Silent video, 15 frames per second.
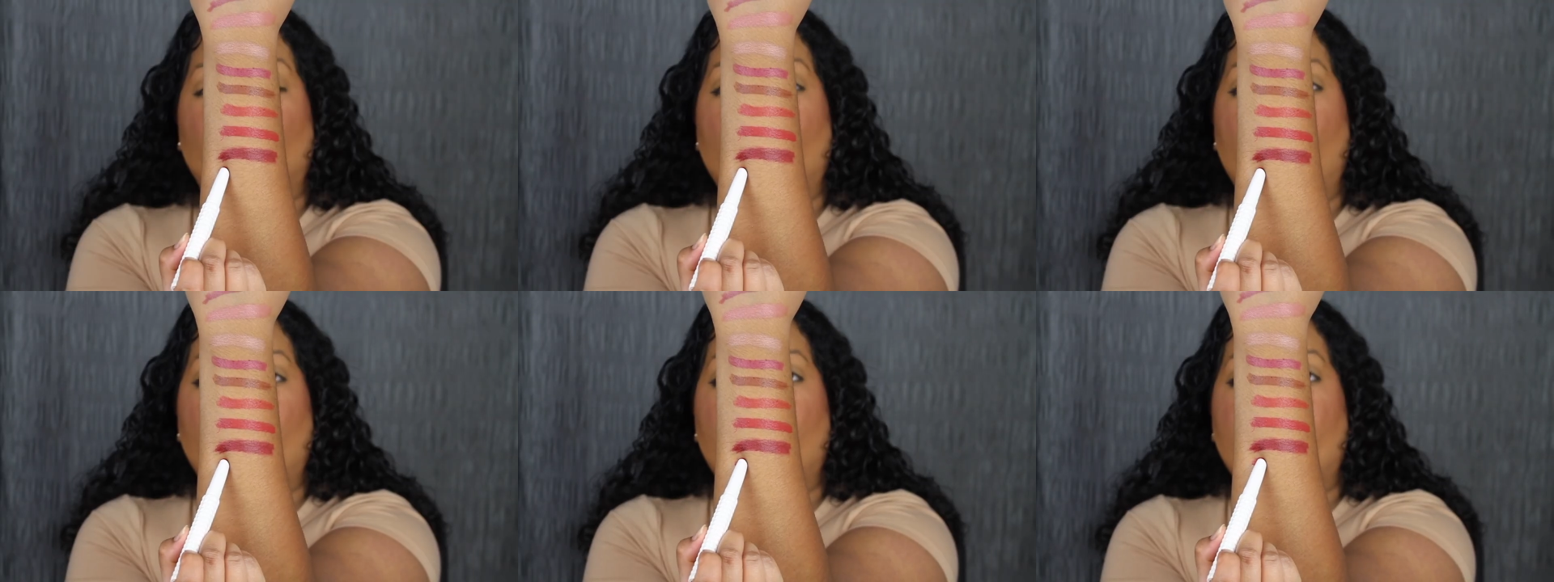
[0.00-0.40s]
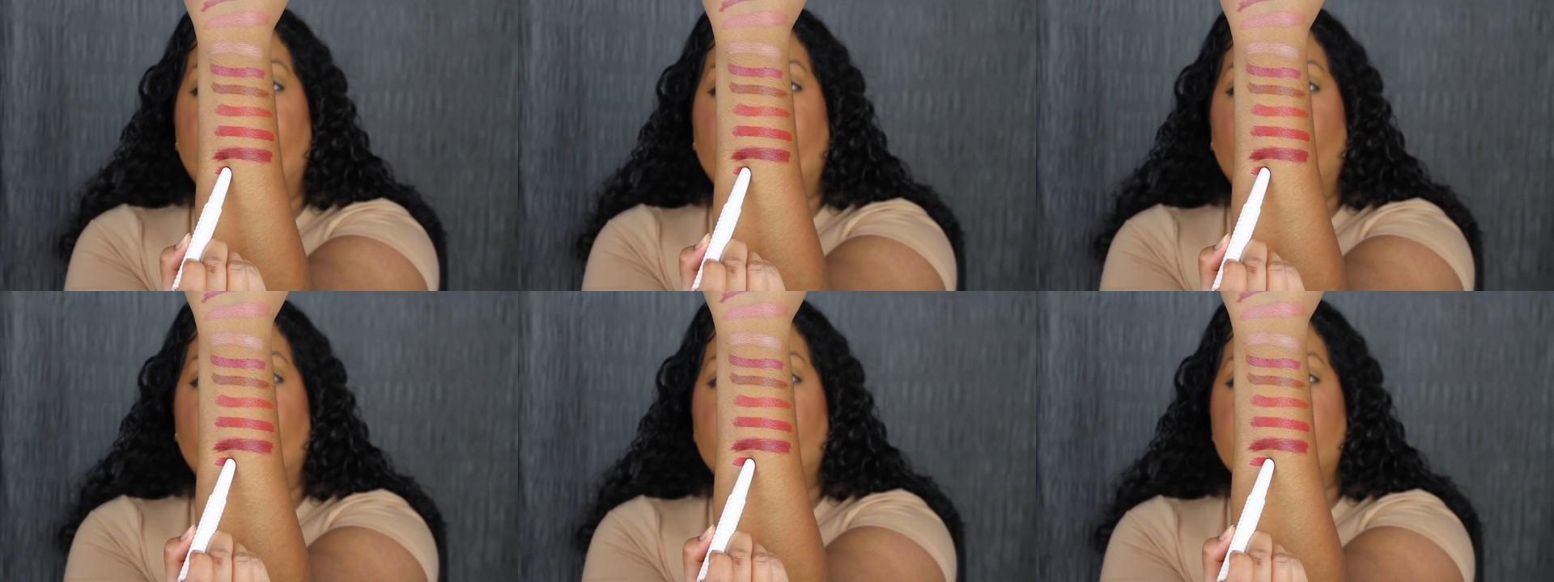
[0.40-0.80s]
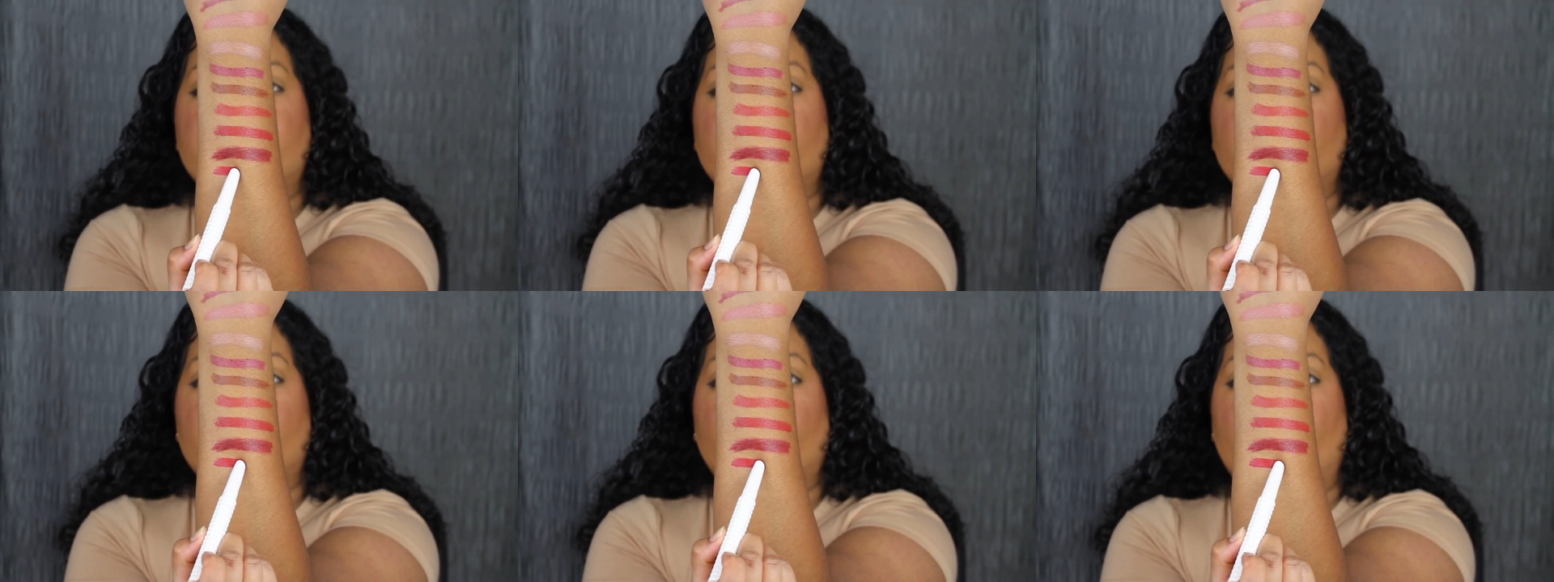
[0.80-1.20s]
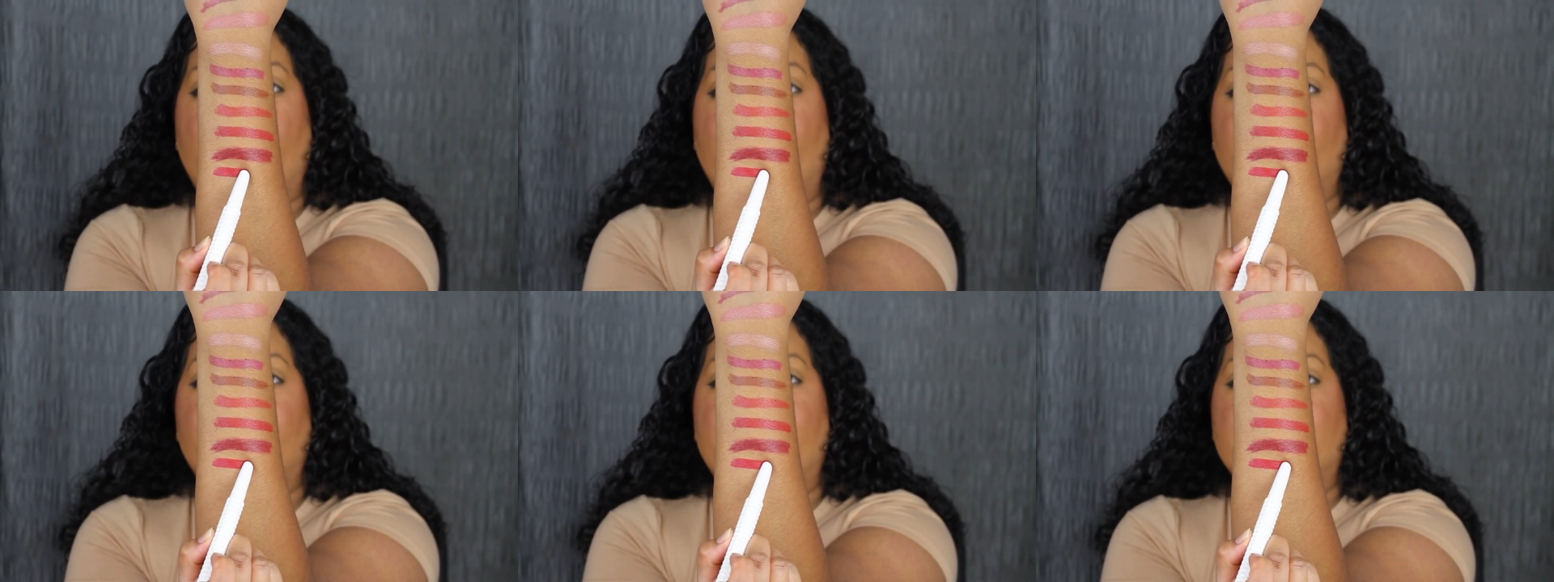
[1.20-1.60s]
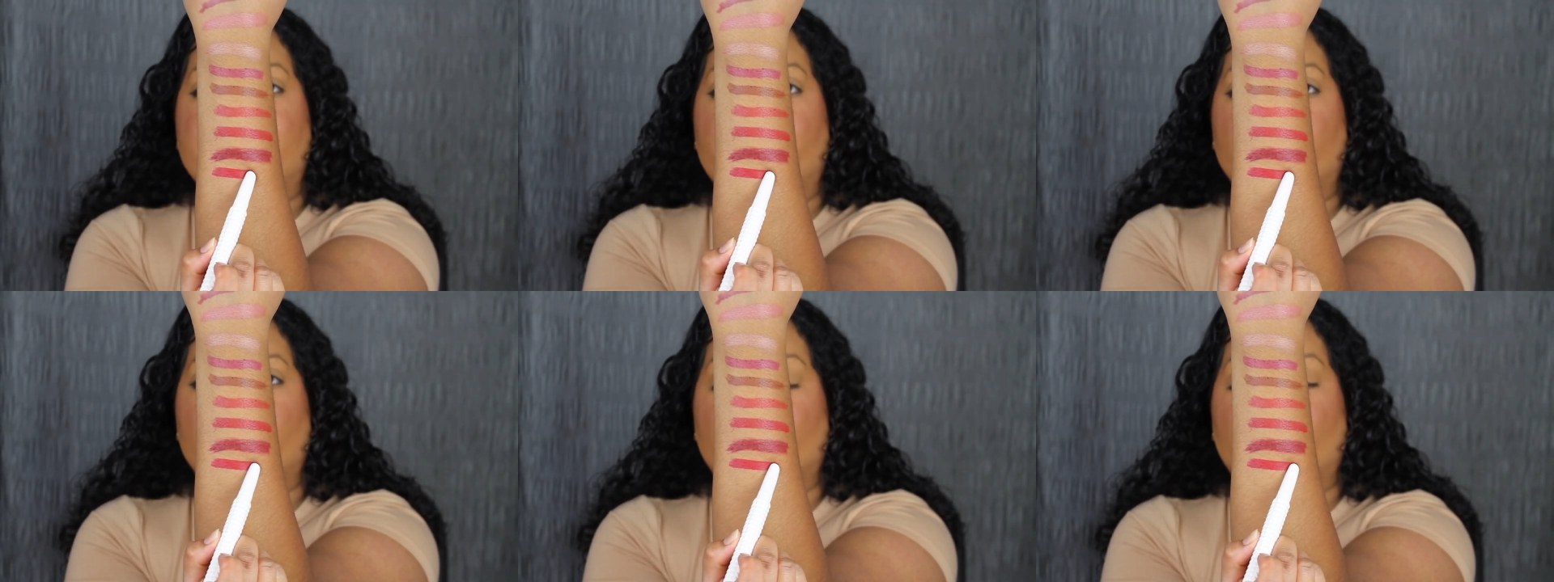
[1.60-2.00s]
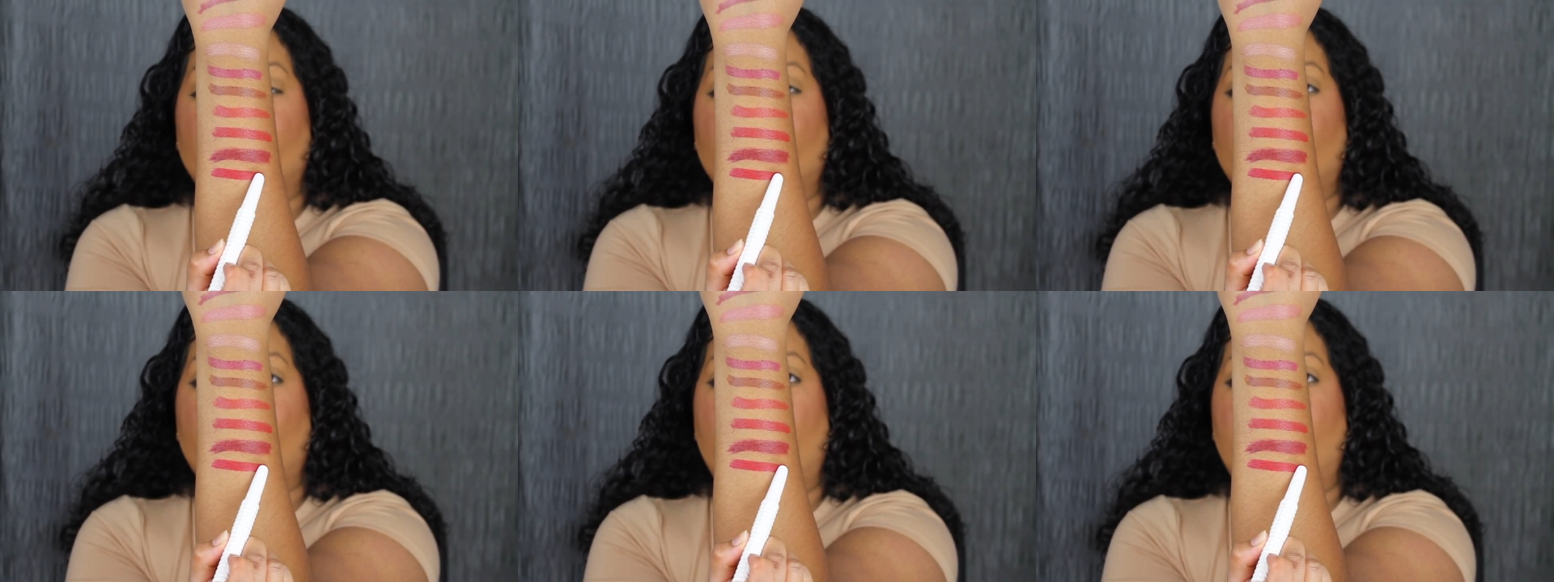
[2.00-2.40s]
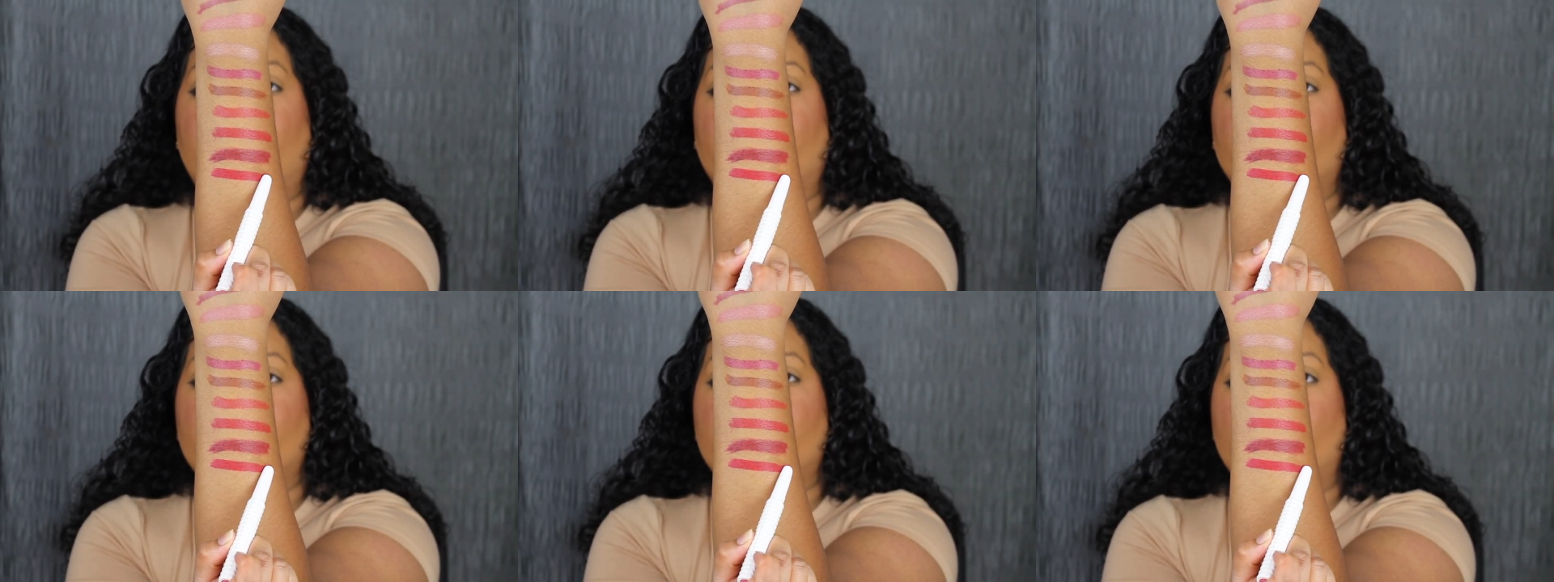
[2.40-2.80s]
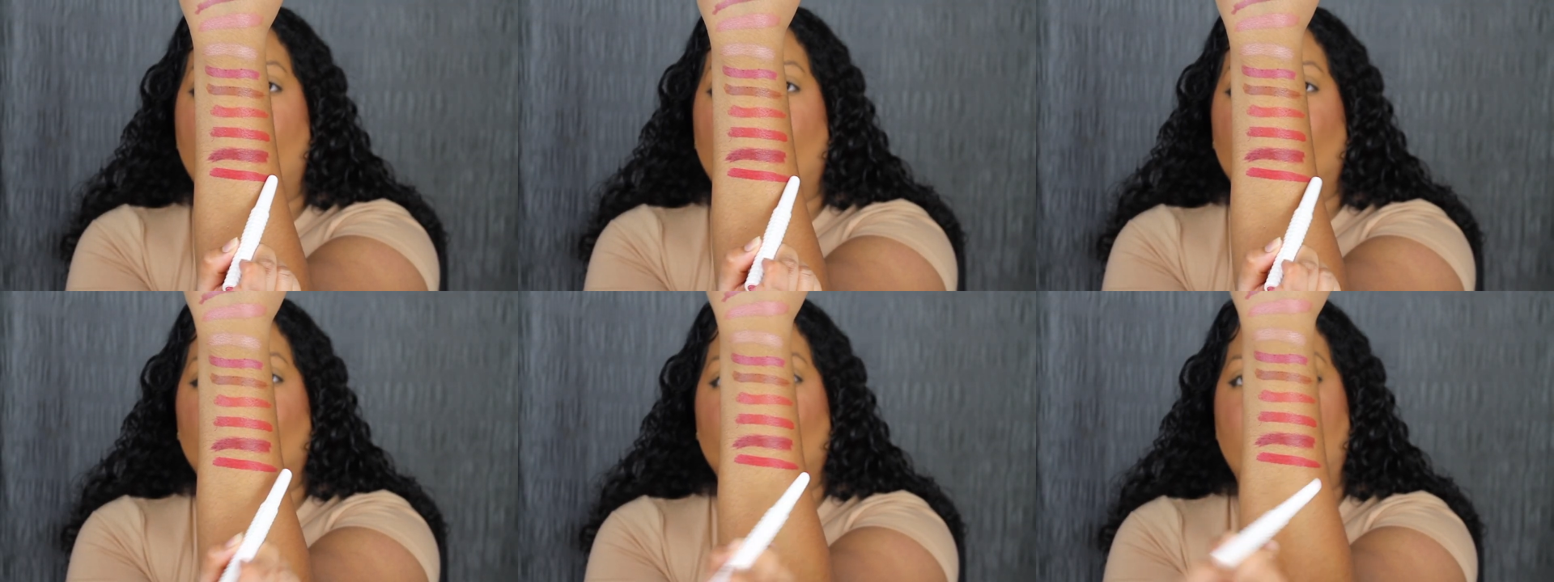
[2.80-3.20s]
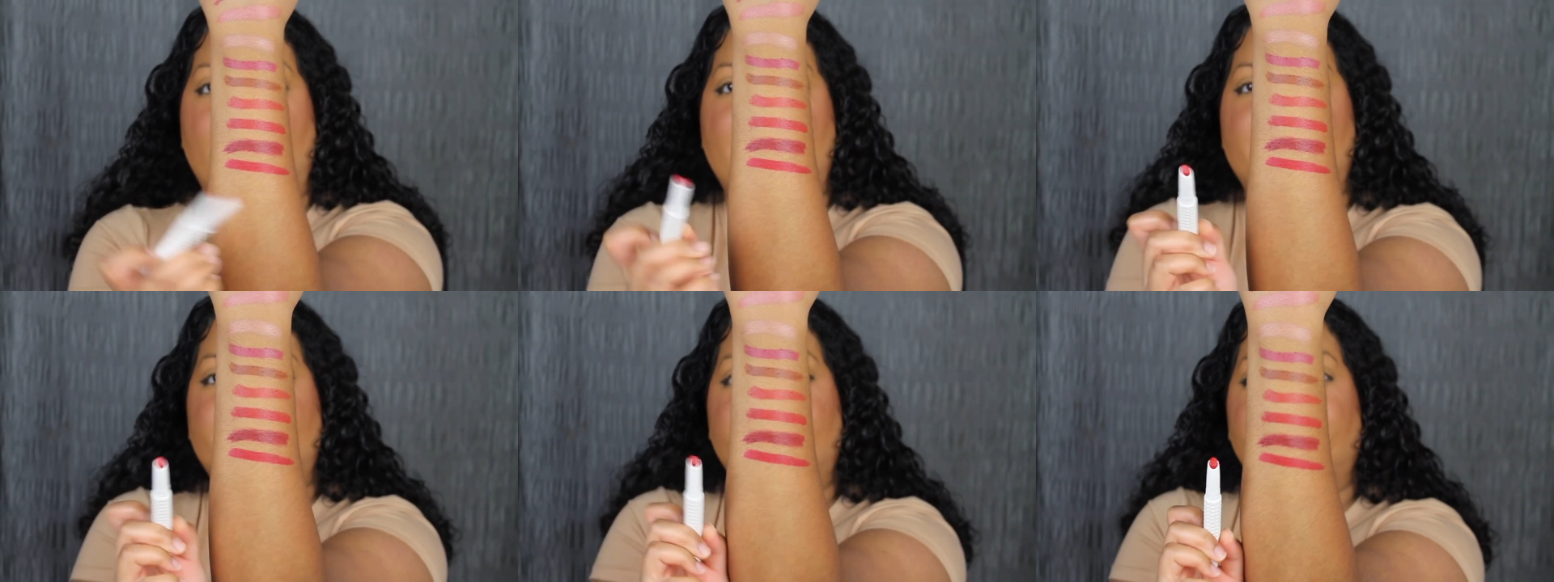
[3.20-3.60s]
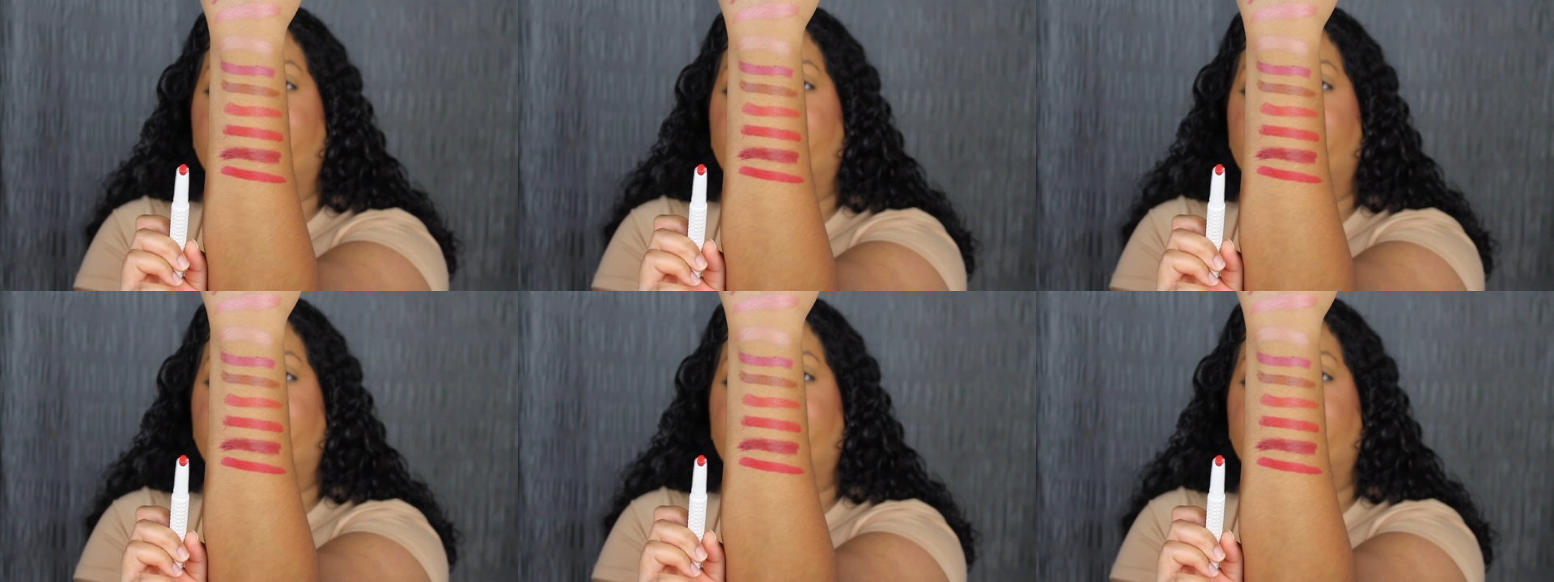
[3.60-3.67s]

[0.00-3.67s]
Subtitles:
(no speaker visible)